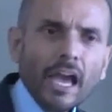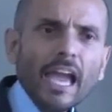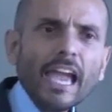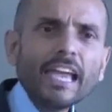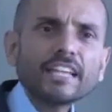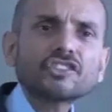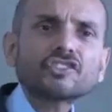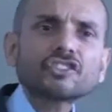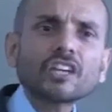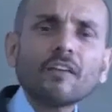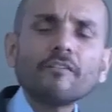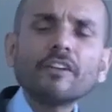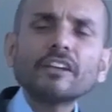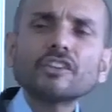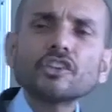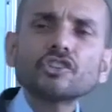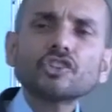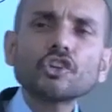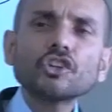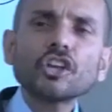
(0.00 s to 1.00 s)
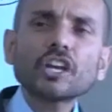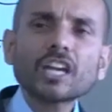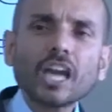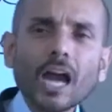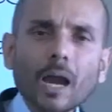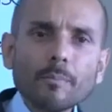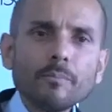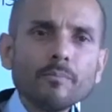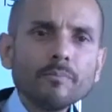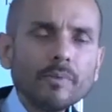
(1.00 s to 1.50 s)
It's something that's going to
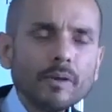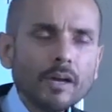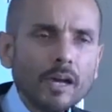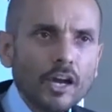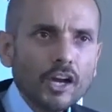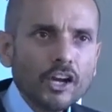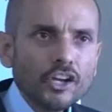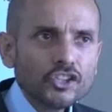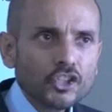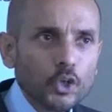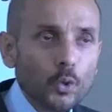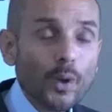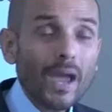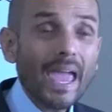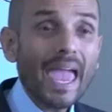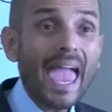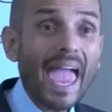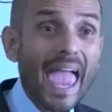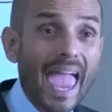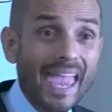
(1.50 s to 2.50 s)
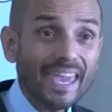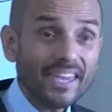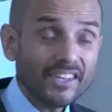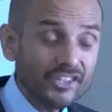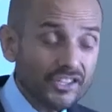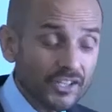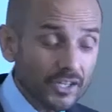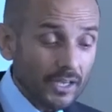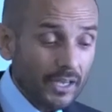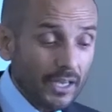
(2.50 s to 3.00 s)
come to a
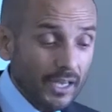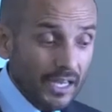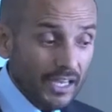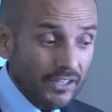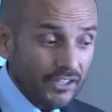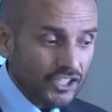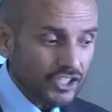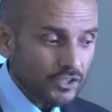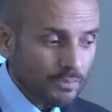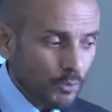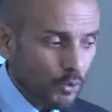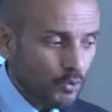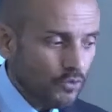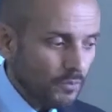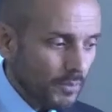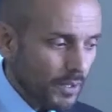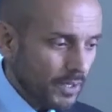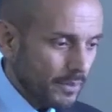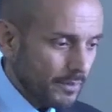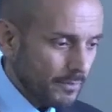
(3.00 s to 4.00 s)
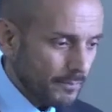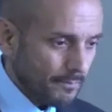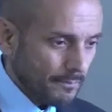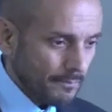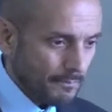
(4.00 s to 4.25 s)
head in this movement,